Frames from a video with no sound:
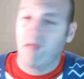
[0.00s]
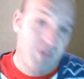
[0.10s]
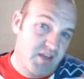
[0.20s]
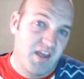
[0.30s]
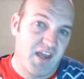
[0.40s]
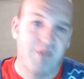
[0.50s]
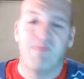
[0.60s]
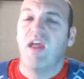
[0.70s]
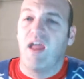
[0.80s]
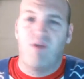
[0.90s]
you, get it
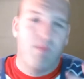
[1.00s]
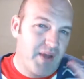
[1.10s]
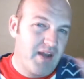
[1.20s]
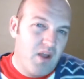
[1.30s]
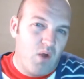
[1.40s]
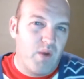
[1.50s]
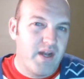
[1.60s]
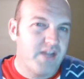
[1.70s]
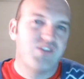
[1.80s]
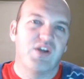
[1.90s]
anyway. But when
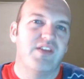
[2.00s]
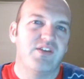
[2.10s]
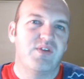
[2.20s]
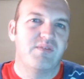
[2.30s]
I saw this one,